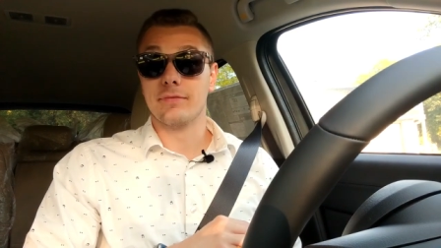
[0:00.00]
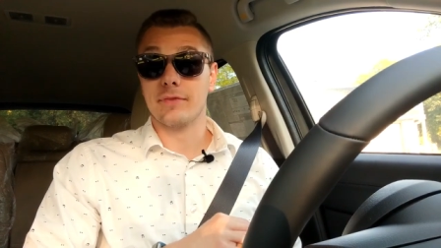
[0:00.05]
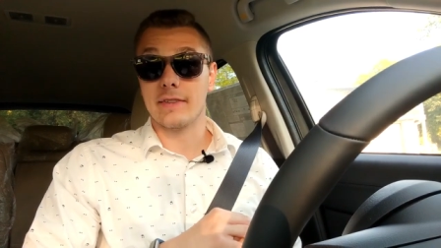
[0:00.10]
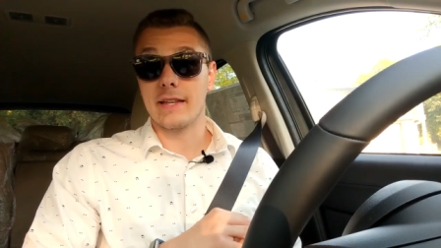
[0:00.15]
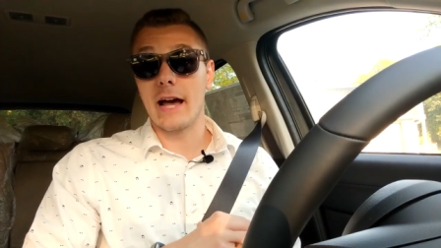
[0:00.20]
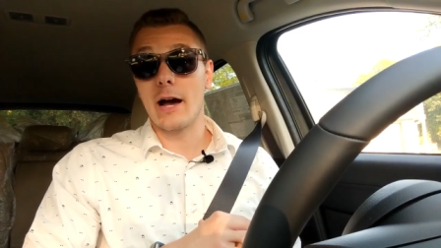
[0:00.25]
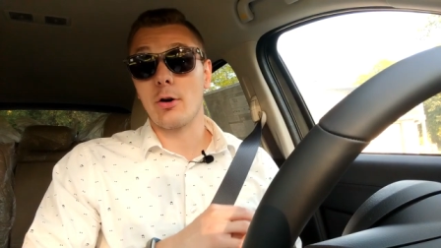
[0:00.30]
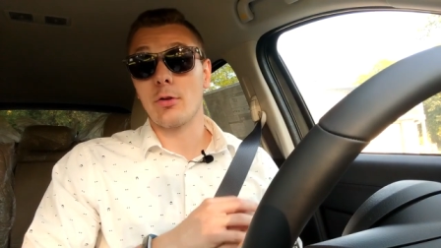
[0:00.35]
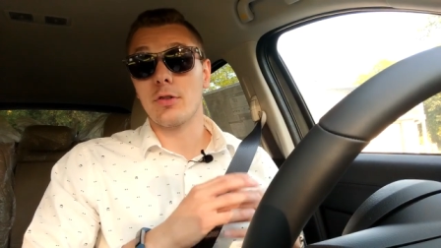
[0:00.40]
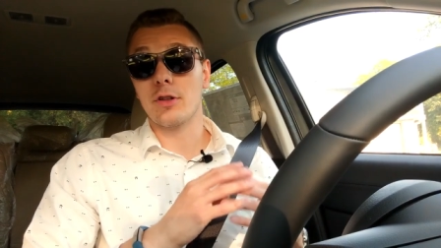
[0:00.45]

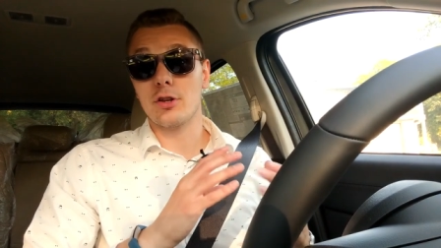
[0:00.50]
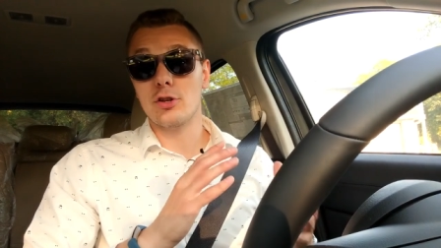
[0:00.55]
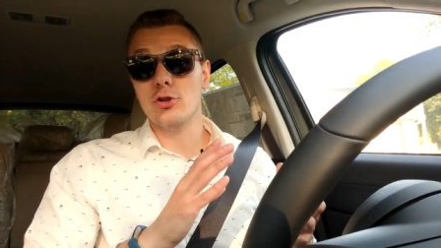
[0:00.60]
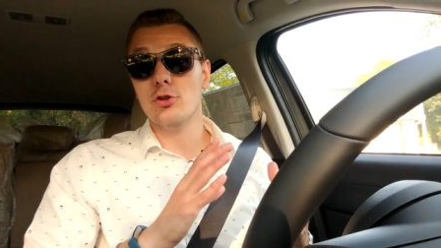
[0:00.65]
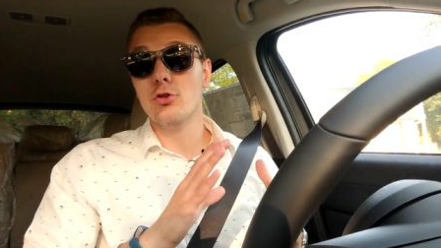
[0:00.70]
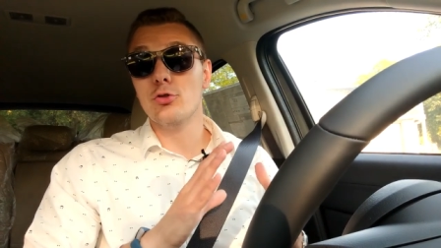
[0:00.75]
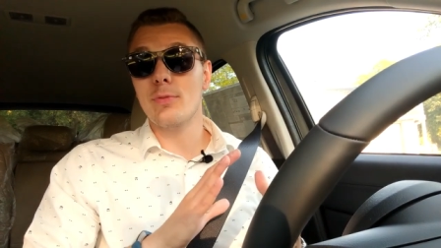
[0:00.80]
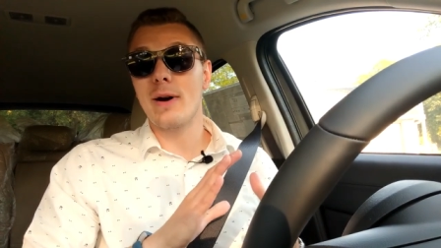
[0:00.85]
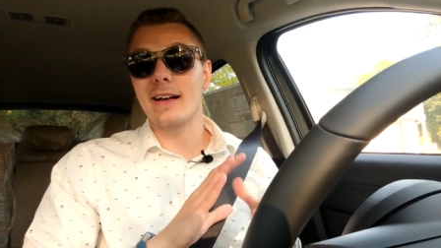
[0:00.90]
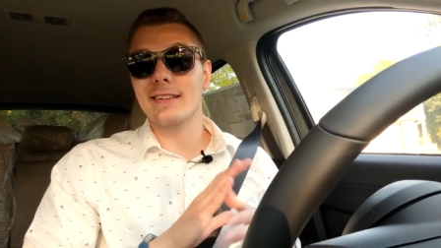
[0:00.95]
Now, the
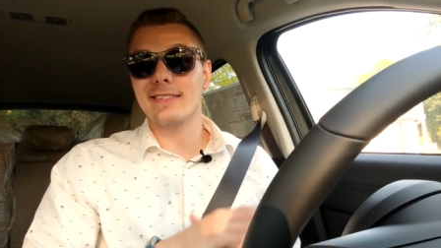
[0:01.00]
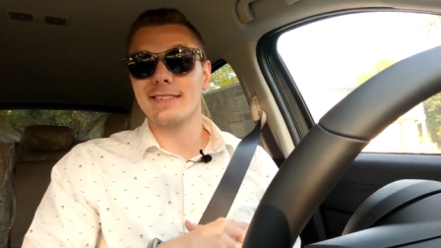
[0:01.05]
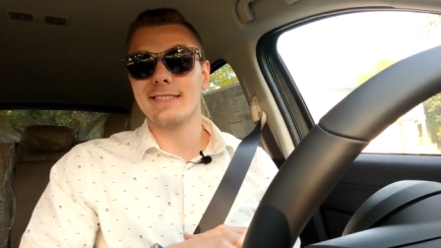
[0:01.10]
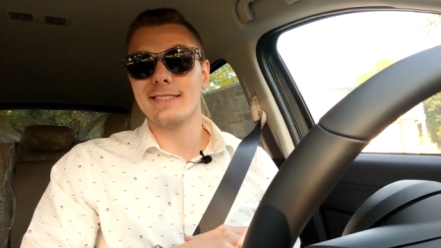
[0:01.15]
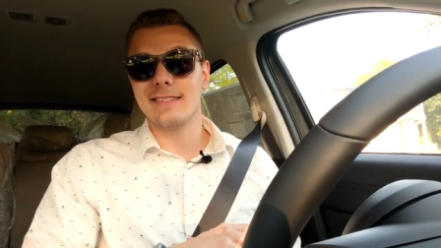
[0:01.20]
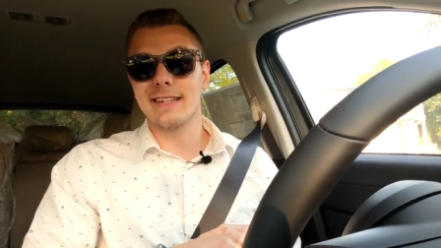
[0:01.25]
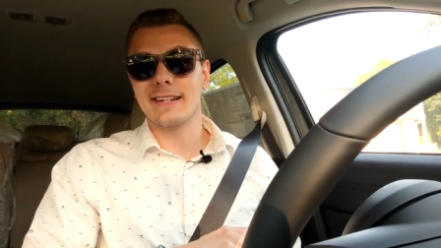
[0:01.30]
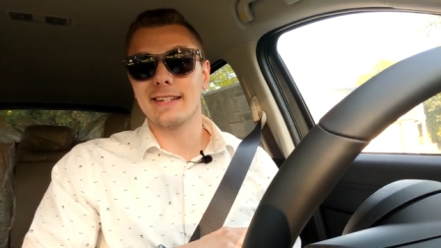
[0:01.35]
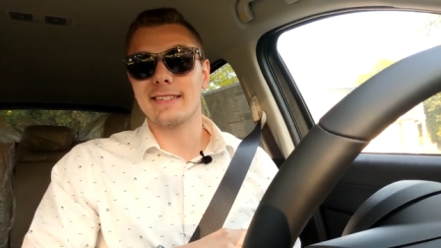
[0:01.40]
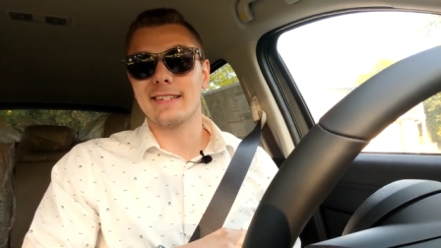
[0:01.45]
new Mazda
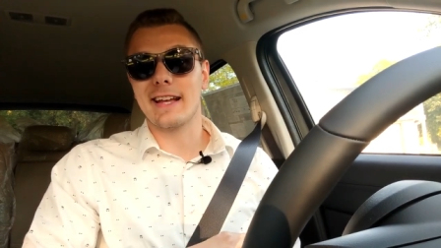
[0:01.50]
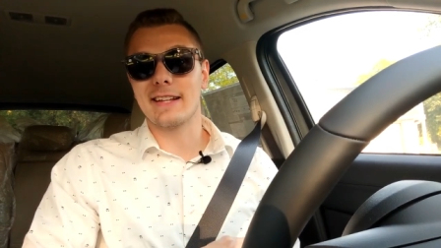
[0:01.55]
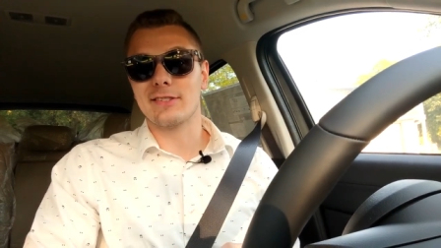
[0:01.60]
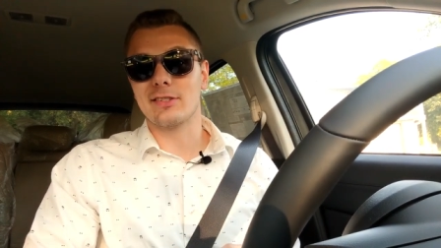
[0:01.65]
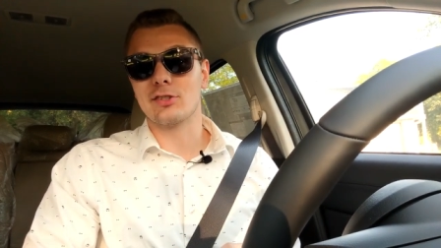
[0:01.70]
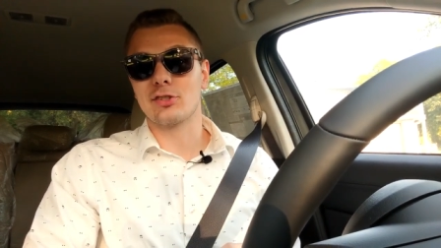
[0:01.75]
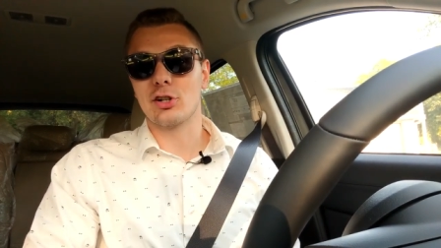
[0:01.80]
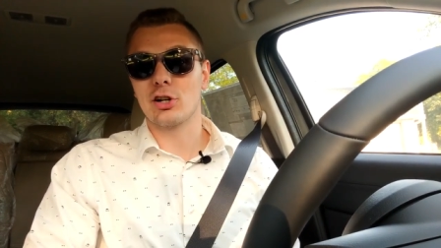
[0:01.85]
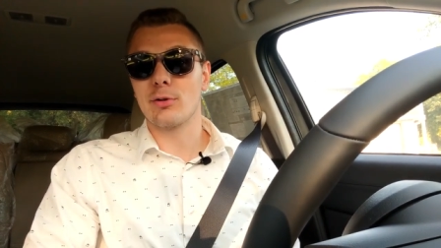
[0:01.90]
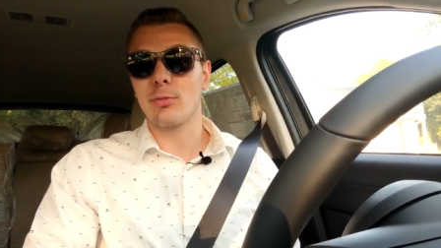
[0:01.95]
6 gets
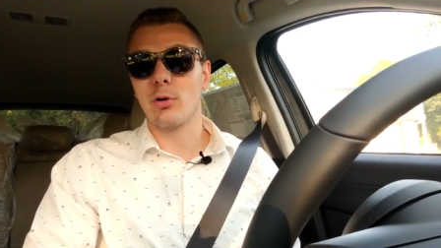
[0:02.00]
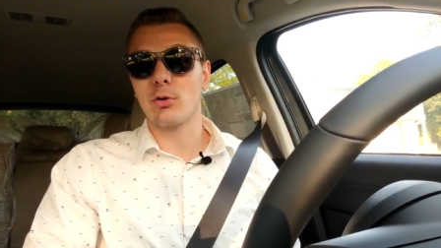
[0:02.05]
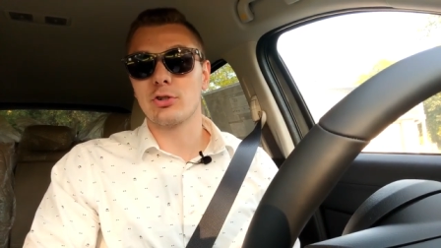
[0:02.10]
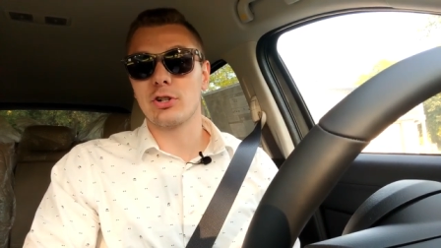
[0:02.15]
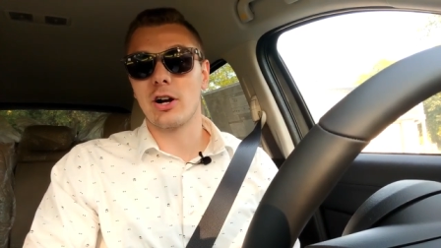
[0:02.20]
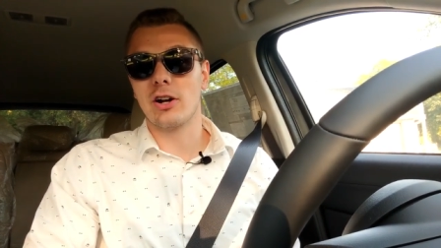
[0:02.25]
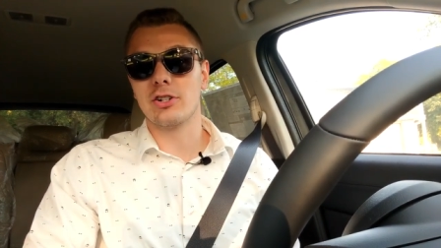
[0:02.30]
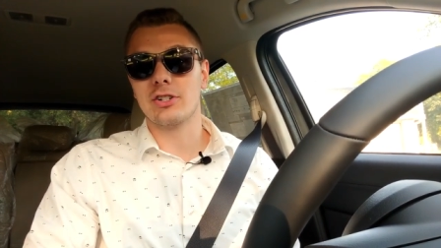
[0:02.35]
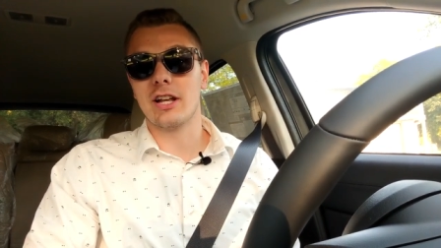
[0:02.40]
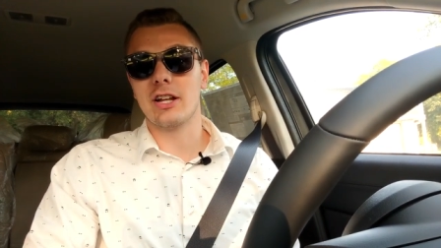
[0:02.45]
a
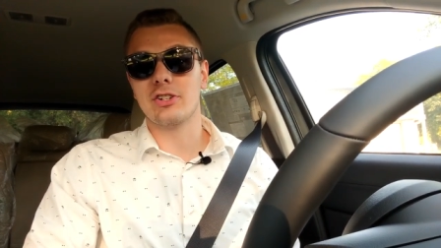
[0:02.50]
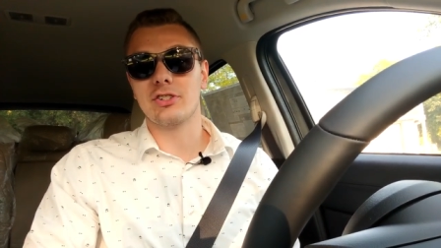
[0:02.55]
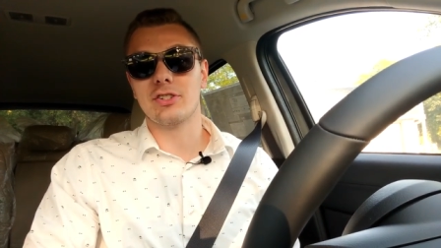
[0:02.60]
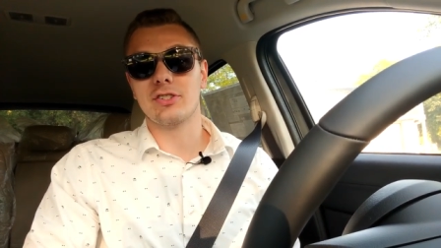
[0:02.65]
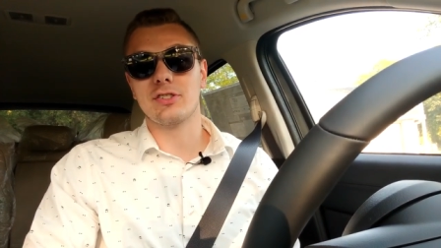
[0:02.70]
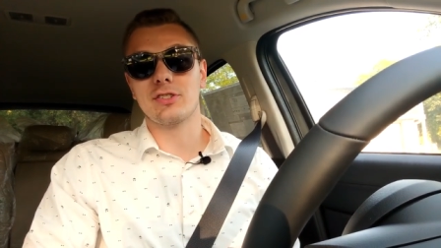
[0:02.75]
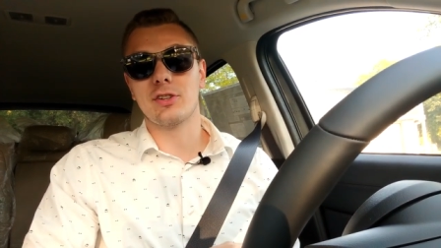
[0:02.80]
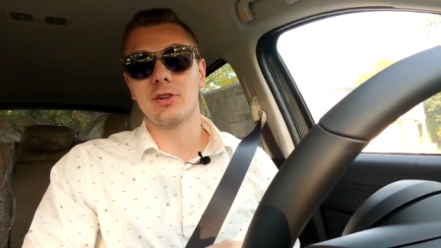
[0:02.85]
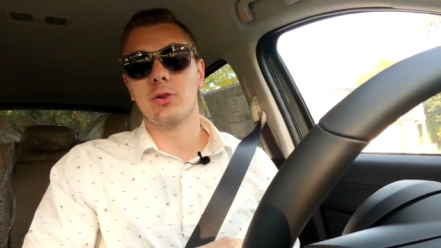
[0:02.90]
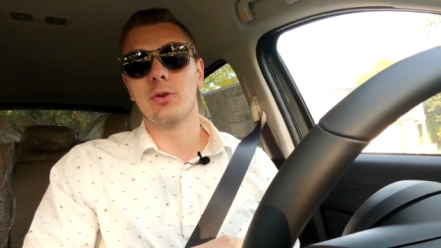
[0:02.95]
turbocharged
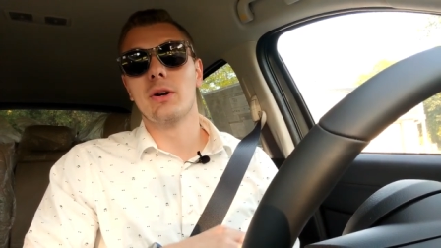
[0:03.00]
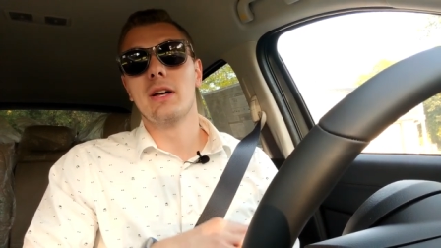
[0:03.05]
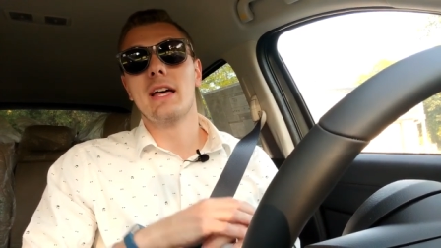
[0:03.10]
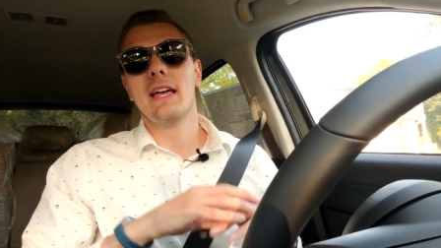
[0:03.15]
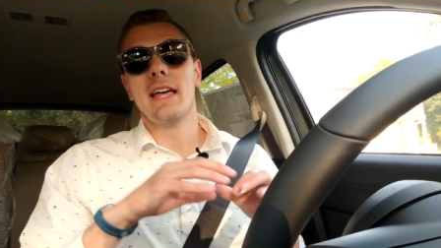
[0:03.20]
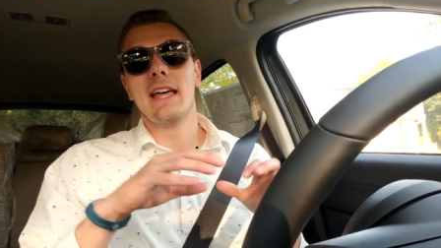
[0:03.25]
engine, so